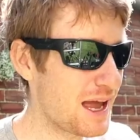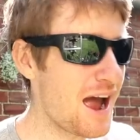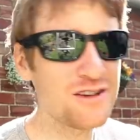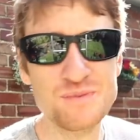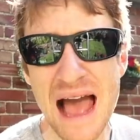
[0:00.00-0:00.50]

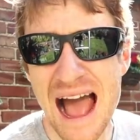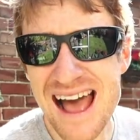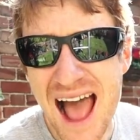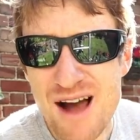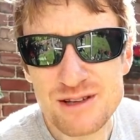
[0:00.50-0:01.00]

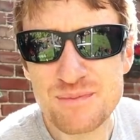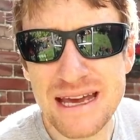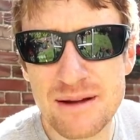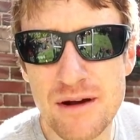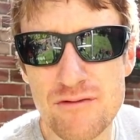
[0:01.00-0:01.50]
I was
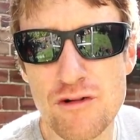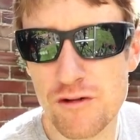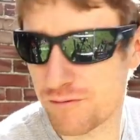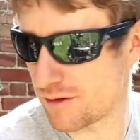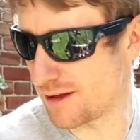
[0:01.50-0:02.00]
being a bit
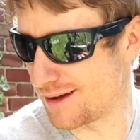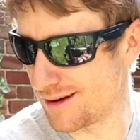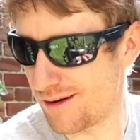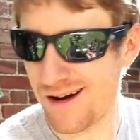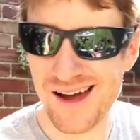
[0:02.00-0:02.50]
rough with it, you
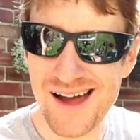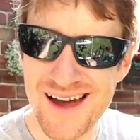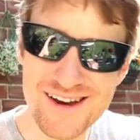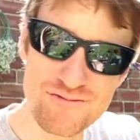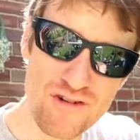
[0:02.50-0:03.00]
know. I
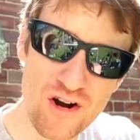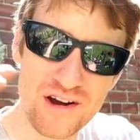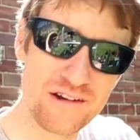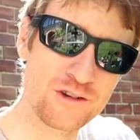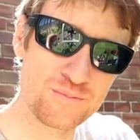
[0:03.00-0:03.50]
had a rock
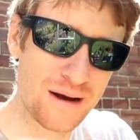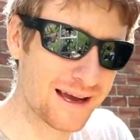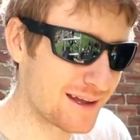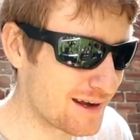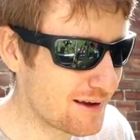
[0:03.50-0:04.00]
and I was
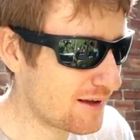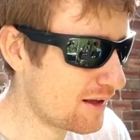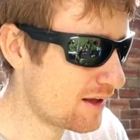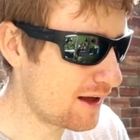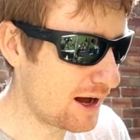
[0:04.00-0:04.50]
banging it,
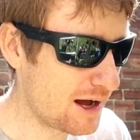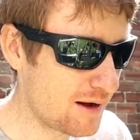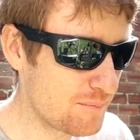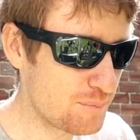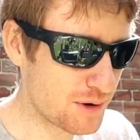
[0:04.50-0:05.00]

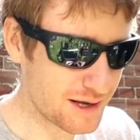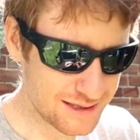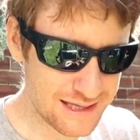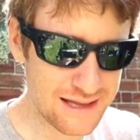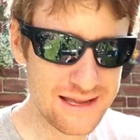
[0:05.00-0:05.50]
but I
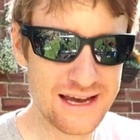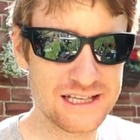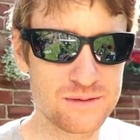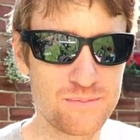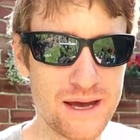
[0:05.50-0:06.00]
didn't
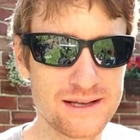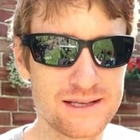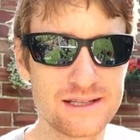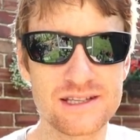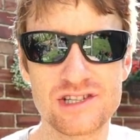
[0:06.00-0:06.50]

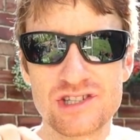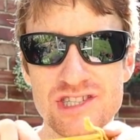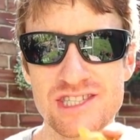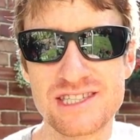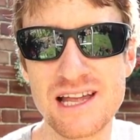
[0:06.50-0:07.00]
expect it to
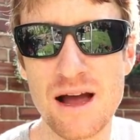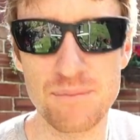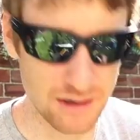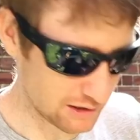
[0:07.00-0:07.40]
just snap